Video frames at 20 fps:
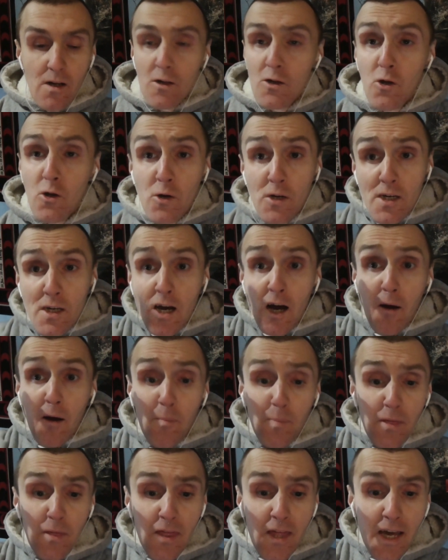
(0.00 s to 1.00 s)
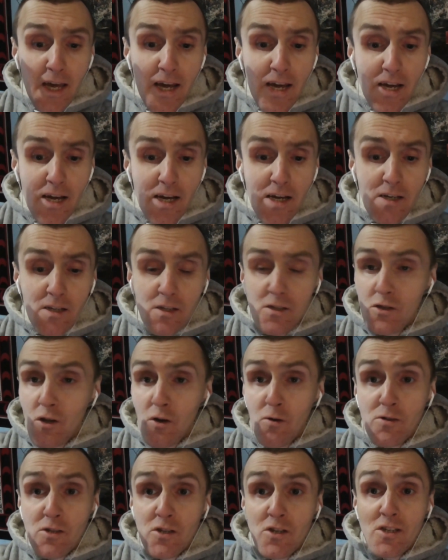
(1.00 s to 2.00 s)
Look up there,
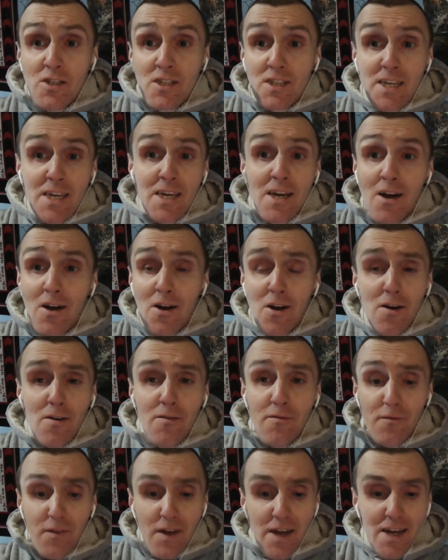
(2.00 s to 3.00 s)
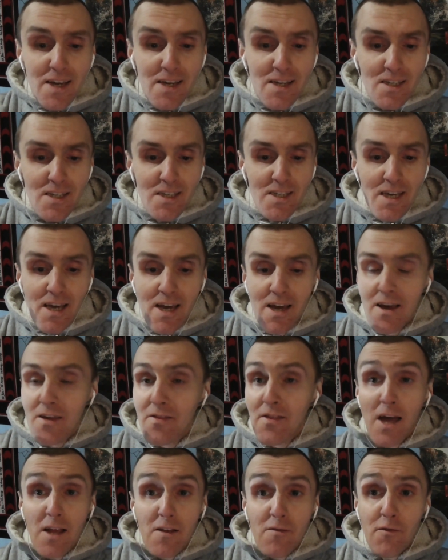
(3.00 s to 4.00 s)
don't you see her face?
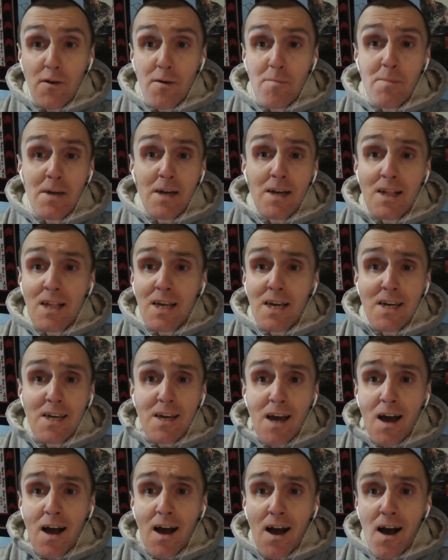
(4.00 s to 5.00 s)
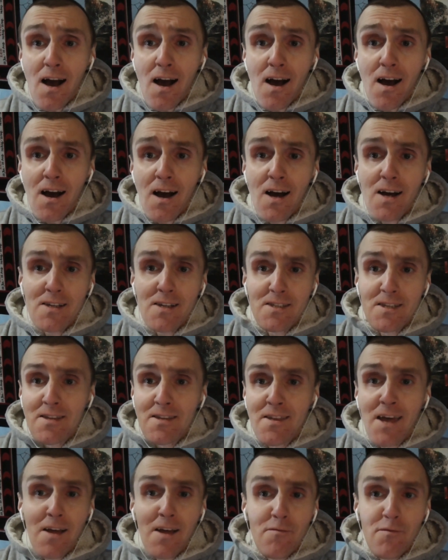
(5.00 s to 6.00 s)
That familiar heart,
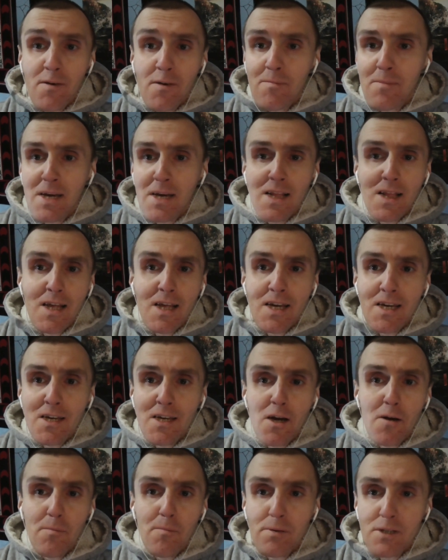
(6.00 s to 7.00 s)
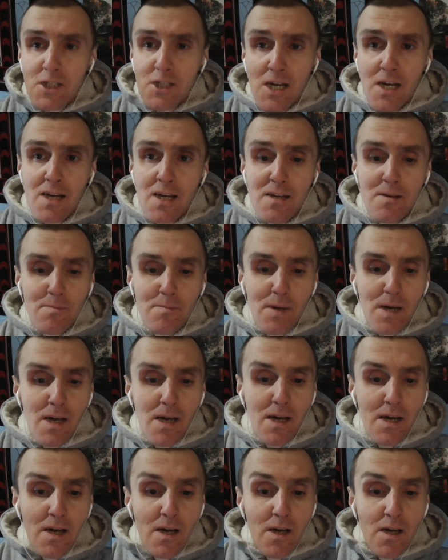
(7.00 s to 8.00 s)
that familiar shame.
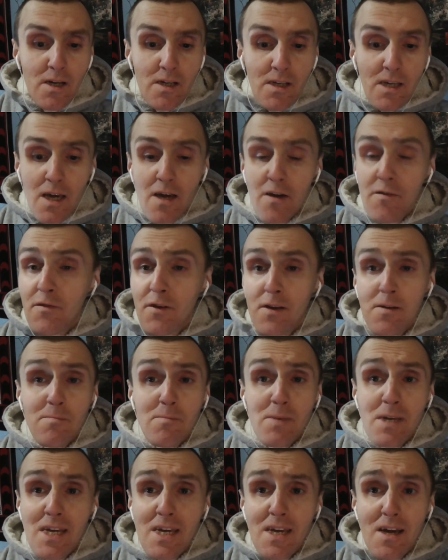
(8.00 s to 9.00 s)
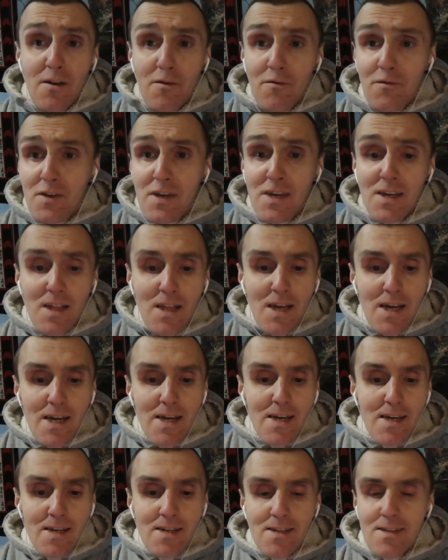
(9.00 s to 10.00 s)
giving me a
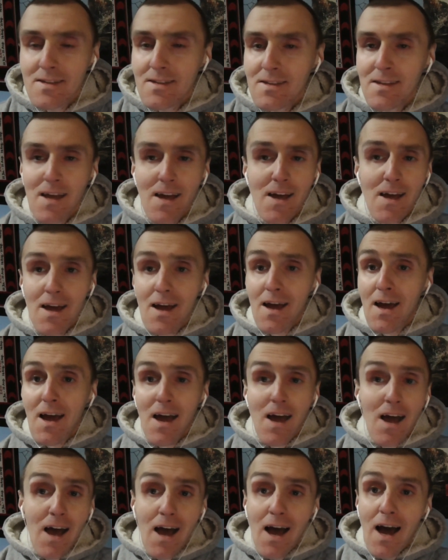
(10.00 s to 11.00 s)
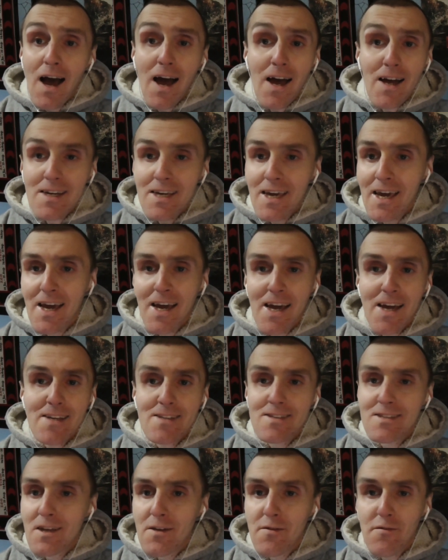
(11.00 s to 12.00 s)
feeling I
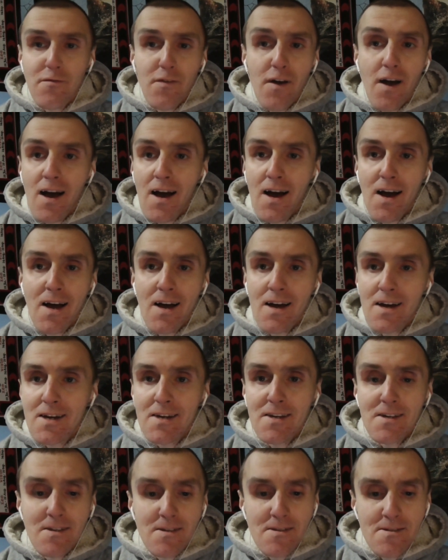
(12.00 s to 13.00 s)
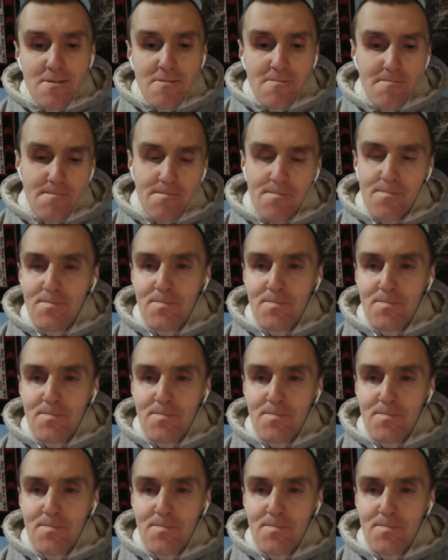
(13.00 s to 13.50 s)
can't define.